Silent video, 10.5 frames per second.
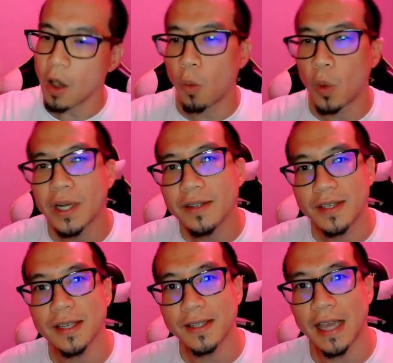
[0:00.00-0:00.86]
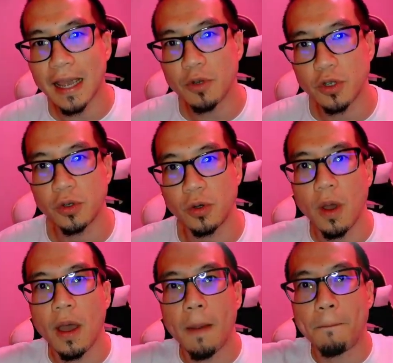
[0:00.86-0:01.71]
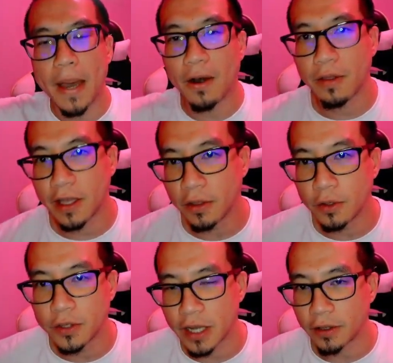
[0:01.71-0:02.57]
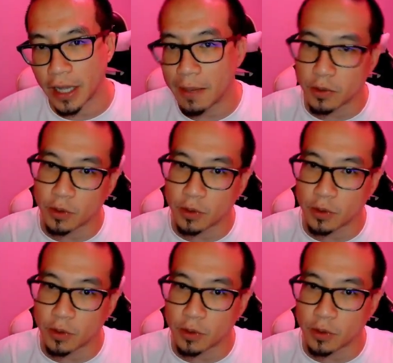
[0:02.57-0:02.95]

What does this game do better than those other games?